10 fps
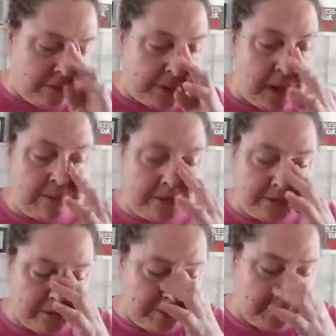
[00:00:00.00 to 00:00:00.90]
problems
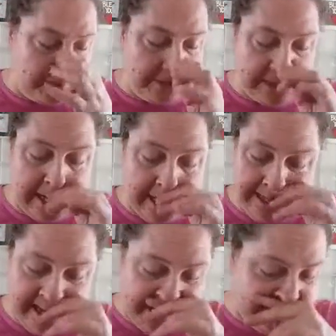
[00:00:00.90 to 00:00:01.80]
with people saying
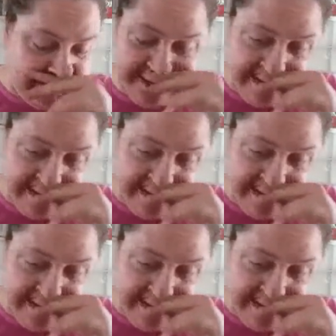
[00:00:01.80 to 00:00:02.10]
that